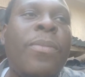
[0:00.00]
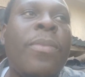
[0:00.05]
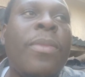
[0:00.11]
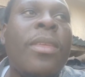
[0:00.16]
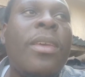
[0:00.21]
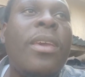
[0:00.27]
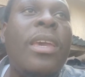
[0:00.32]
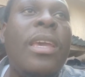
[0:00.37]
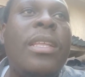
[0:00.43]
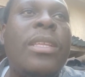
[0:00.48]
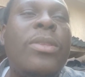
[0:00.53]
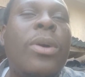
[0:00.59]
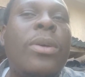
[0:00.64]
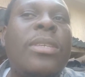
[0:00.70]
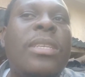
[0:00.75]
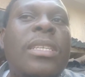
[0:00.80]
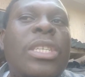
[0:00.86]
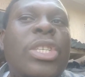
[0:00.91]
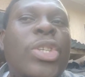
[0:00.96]
It
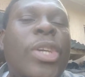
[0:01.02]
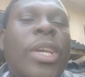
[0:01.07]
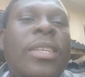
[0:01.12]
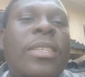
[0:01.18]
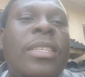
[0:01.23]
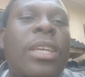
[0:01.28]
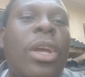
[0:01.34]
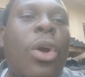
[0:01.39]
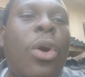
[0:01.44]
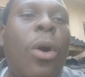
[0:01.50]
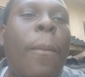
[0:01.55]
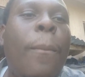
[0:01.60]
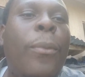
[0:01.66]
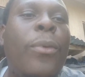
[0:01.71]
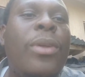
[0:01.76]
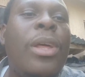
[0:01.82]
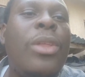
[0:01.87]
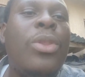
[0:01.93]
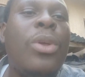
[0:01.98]
doesn't change the
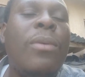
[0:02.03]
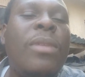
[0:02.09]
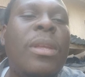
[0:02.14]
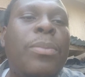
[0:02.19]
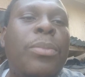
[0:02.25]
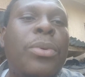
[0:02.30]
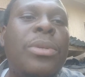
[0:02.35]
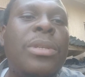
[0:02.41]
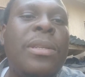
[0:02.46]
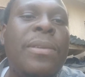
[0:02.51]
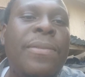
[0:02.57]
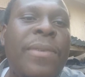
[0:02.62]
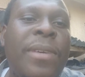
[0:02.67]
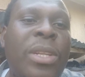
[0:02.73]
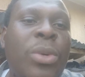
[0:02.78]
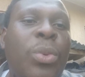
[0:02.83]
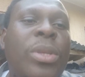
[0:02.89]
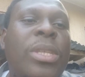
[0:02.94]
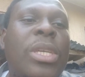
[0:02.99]
component of the poultry feed,
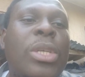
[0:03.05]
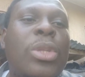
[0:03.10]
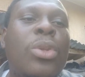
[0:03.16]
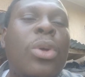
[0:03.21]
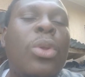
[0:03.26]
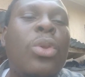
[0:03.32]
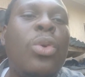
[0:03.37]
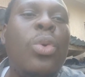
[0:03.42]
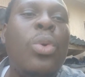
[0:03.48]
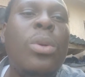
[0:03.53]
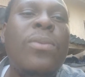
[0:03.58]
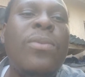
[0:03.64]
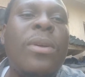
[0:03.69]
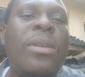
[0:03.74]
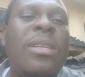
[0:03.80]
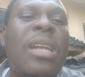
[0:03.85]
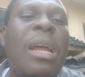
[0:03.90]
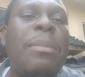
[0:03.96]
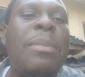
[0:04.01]
which is not good for
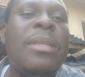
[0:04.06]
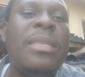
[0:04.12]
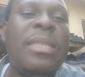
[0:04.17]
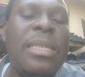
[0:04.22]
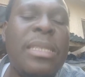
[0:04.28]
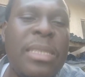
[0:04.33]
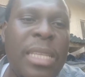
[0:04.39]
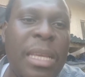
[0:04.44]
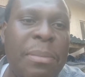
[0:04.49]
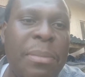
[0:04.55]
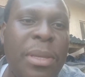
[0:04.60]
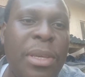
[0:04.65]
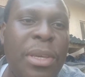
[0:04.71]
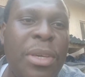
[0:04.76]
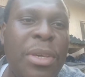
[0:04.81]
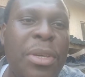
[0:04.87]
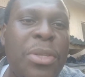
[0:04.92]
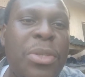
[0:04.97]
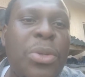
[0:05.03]
the rabbit system.
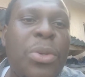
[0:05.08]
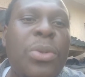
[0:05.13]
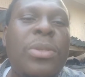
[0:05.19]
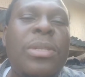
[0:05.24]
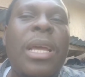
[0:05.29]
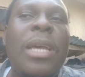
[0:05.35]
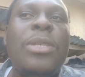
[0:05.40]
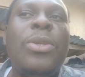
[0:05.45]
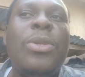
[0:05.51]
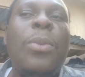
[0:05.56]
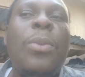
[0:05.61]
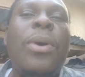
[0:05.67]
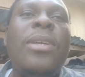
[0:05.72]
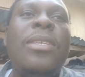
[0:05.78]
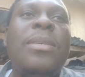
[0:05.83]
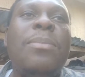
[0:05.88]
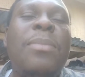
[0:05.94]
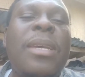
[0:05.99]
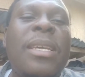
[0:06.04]
So there's no
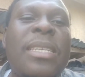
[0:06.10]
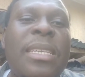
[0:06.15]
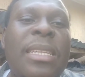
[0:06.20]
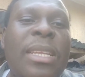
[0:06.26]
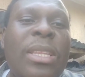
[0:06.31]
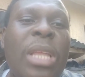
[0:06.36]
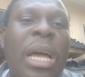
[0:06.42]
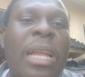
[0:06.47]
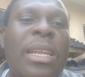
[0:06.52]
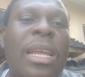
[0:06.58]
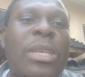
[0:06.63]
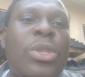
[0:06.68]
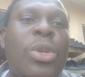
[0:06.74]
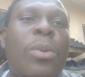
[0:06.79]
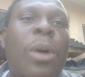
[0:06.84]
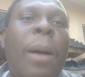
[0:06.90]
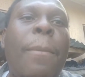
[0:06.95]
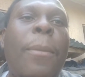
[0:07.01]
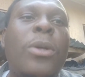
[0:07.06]
point in mixing it, and there's no
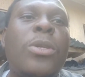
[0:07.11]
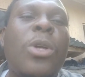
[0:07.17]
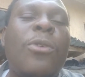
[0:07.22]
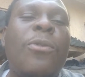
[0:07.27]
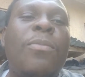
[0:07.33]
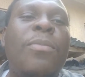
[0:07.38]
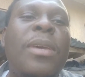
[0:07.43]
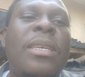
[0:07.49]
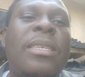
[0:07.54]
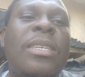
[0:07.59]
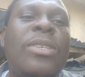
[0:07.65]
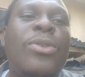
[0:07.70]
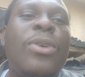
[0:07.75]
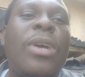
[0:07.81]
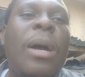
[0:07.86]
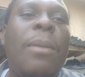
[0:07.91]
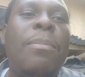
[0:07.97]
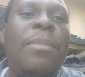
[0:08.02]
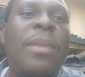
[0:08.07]
amount of mixing you
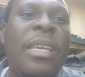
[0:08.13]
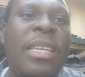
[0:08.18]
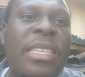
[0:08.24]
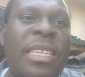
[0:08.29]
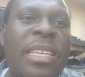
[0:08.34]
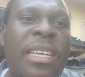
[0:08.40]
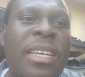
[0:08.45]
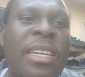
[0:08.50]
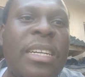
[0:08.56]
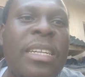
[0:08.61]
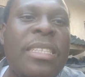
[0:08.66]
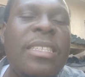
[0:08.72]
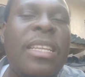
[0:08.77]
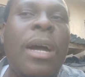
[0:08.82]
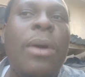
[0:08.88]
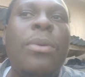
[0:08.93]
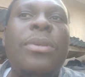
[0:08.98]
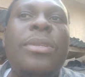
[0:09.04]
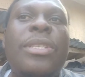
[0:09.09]
can mix that
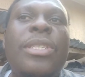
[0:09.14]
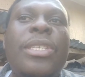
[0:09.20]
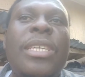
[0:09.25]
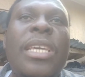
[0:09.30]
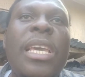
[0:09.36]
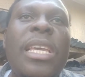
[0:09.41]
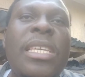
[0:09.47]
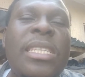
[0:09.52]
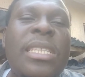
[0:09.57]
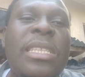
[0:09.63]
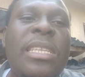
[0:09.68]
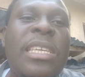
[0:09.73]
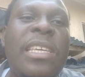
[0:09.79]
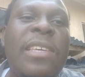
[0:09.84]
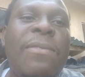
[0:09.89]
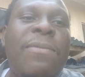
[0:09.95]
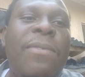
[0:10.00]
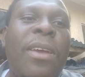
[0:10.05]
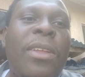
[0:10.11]
would change the
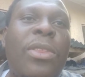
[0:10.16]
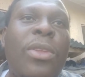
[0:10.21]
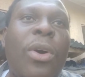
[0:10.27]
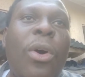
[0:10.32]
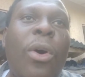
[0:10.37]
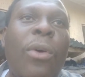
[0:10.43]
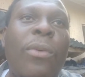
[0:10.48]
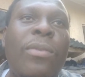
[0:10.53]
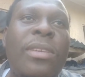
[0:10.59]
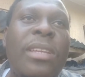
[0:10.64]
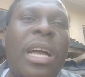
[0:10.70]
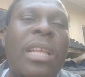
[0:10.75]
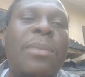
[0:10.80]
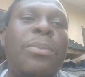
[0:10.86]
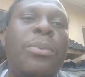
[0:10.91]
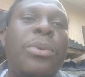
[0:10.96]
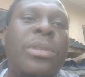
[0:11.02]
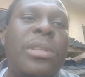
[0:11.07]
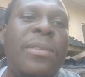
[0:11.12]
effect of that
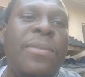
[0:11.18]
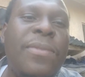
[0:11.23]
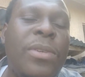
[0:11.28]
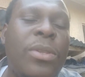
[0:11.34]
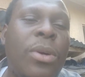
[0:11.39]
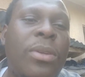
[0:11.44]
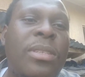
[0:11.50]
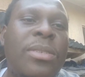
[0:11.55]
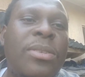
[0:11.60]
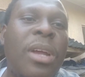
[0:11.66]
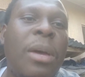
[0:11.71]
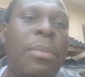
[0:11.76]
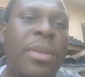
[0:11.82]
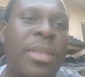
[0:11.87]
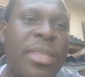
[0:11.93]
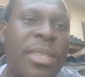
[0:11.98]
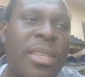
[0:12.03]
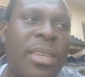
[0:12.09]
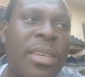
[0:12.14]
poultry feed on the
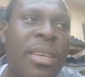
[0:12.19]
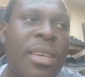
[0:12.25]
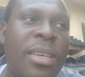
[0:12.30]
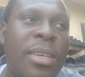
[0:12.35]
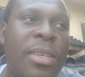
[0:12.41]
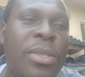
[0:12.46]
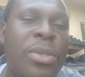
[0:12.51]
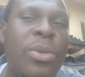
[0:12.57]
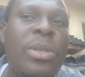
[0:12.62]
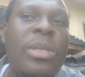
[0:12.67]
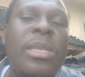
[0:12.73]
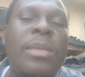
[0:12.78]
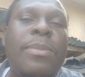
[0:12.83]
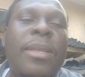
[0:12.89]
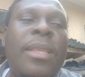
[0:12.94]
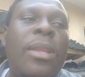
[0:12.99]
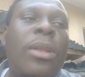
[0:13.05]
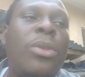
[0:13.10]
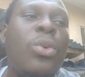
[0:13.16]
rabbit. So it is
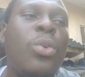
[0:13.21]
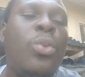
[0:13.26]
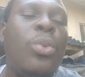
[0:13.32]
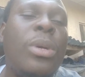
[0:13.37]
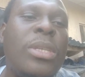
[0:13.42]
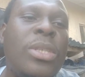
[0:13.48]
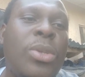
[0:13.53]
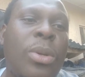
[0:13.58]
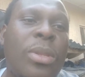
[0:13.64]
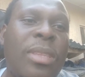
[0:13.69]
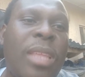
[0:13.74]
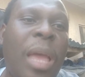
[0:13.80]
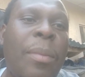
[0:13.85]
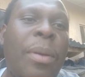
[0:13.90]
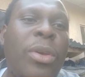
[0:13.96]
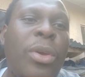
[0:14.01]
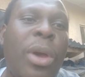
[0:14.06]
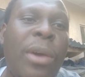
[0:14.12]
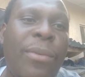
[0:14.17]
better not to waste your time
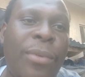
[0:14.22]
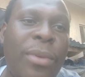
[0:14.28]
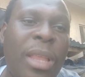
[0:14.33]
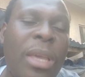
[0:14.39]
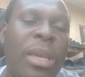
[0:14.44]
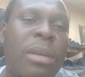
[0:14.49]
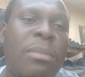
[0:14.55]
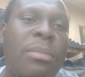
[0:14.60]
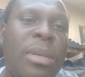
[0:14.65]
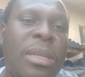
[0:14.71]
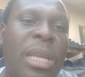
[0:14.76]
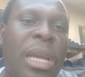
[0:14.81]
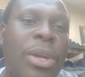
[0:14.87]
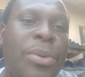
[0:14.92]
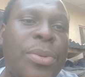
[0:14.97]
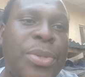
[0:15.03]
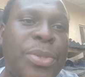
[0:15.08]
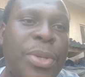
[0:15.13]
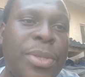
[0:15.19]
and your effort and your money and your
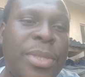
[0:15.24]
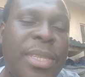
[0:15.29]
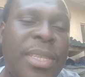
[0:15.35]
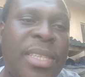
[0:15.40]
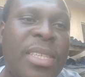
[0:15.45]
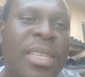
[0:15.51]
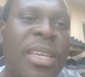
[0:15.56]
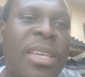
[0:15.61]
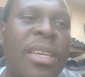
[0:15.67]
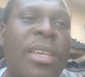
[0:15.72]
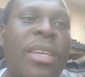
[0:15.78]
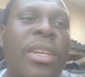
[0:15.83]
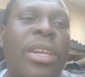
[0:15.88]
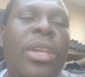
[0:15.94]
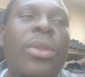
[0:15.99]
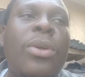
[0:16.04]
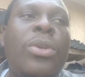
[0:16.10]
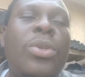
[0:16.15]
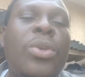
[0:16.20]
resources,
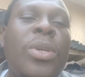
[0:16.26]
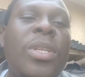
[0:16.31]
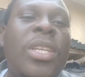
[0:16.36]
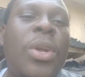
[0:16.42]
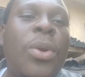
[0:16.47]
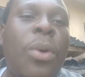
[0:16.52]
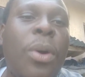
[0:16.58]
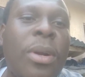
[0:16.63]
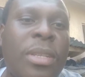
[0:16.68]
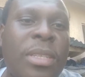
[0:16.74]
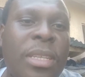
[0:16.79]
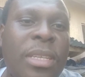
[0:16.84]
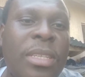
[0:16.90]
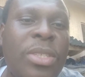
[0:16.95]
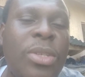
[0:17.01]
doing the wrong thing.